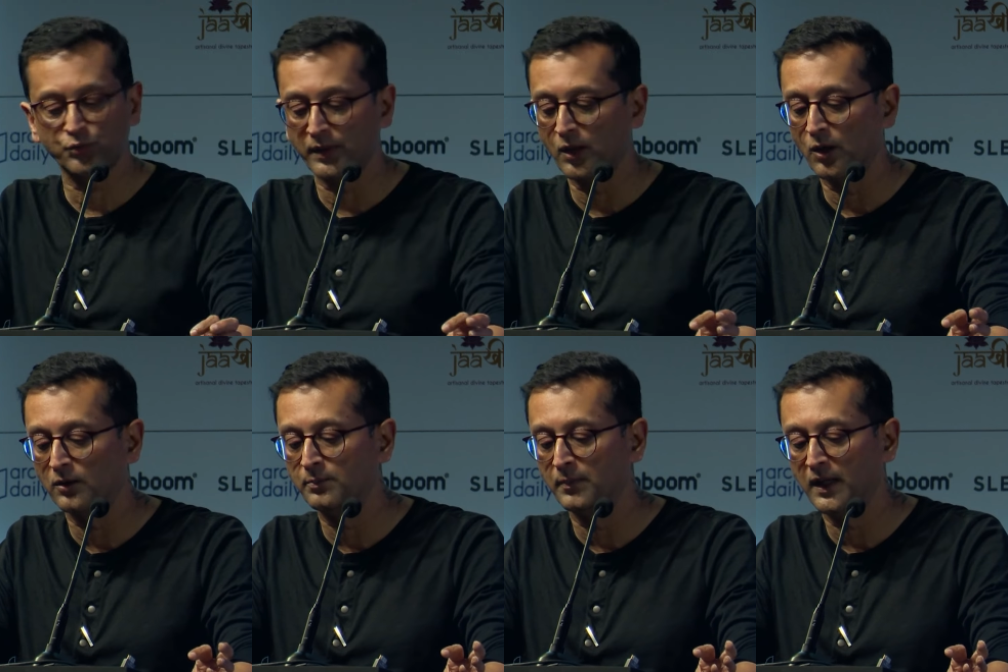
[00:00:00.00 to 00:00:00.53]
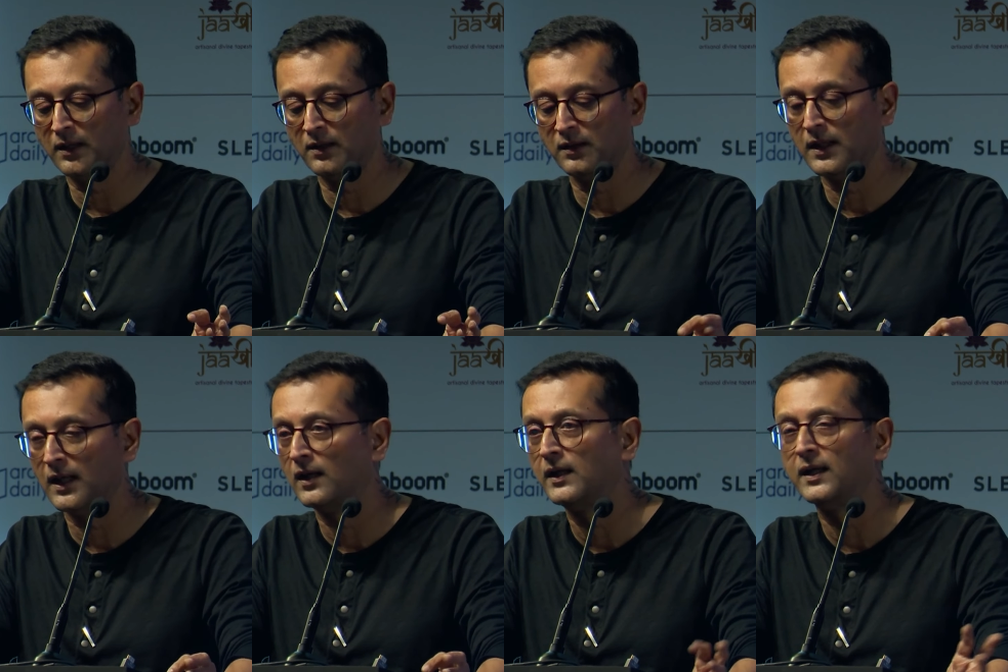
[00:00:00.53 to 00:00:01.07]
got made in
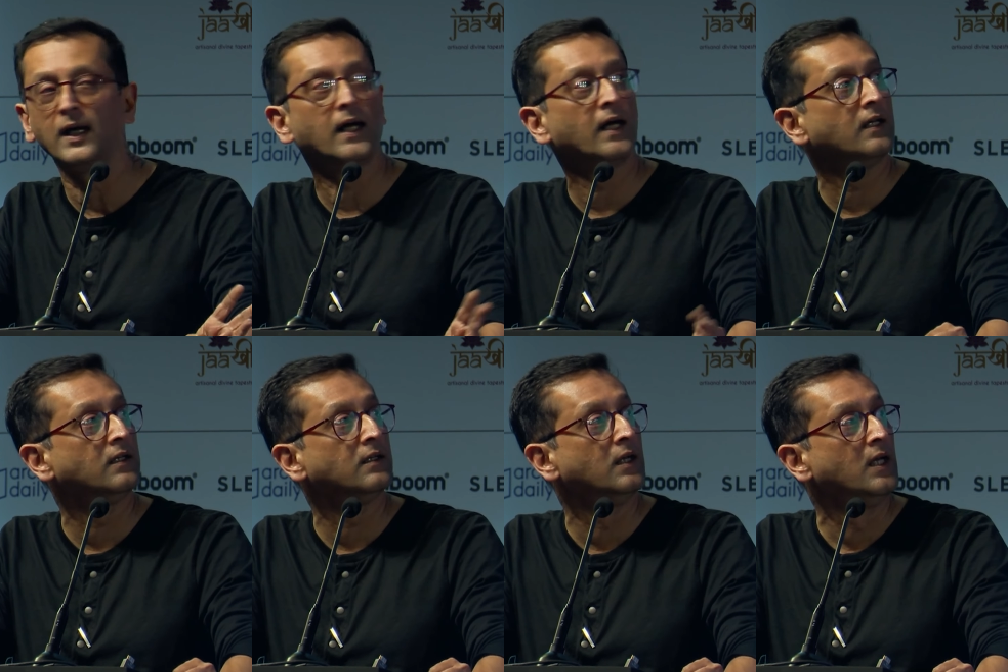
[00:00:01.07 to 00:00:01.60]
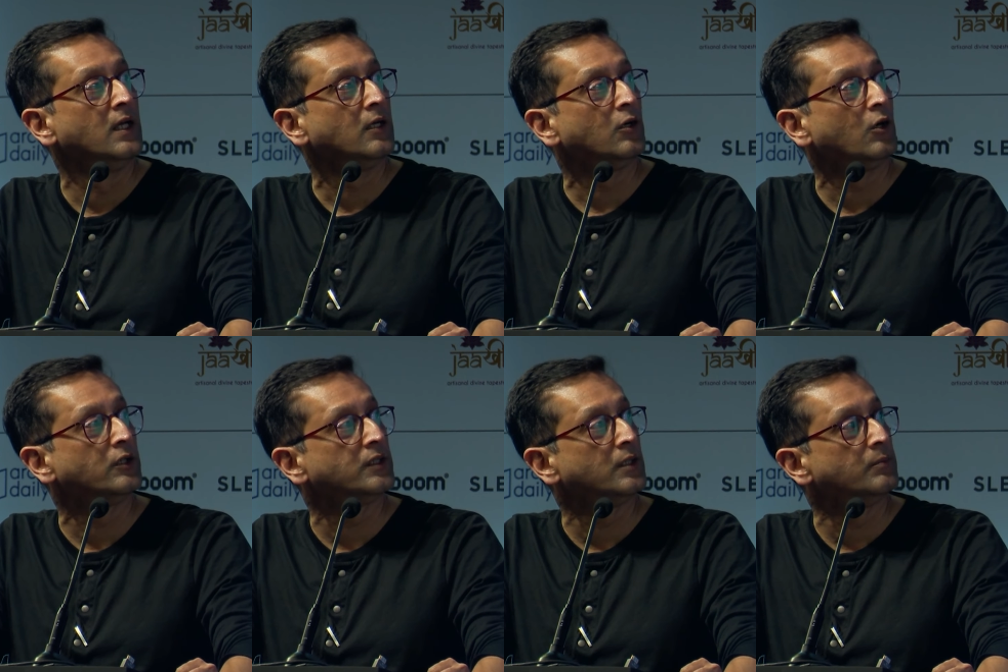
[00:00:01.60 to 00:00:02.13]
Delhi and
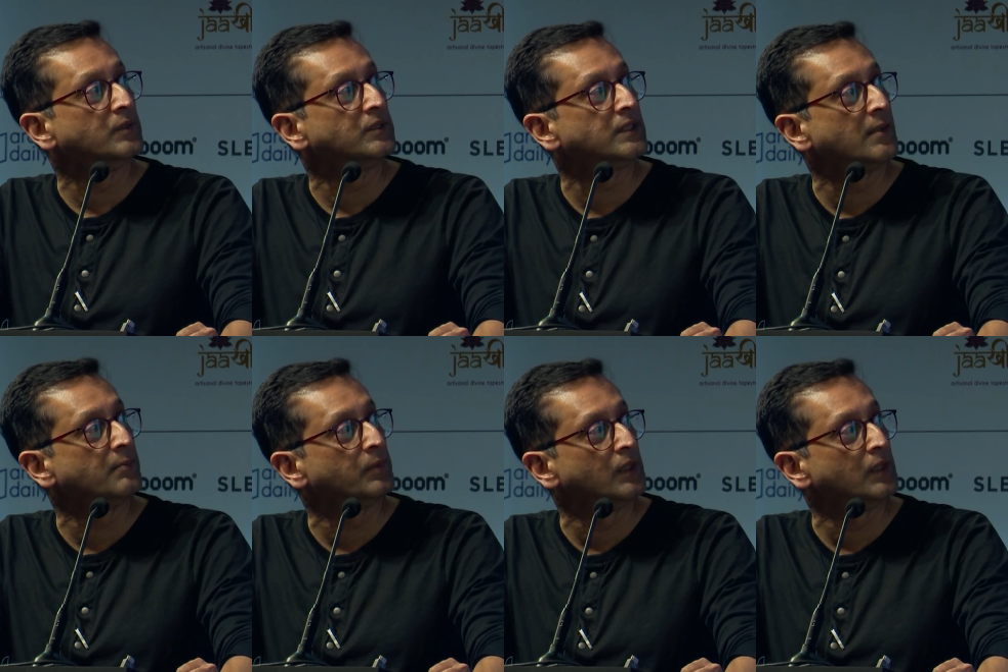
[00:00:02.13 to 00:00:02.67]
got them assembled